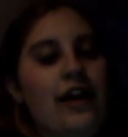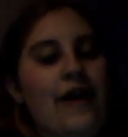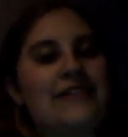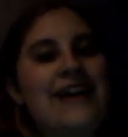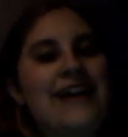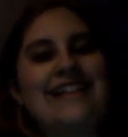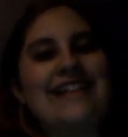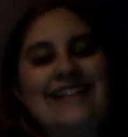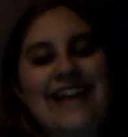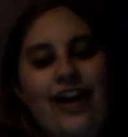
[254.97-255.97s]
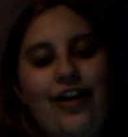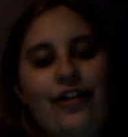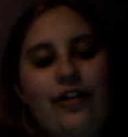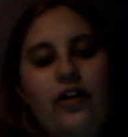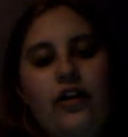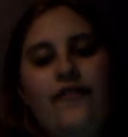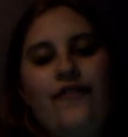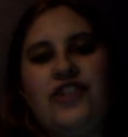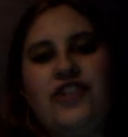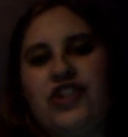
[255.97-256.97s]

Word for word: I was kind of scared for the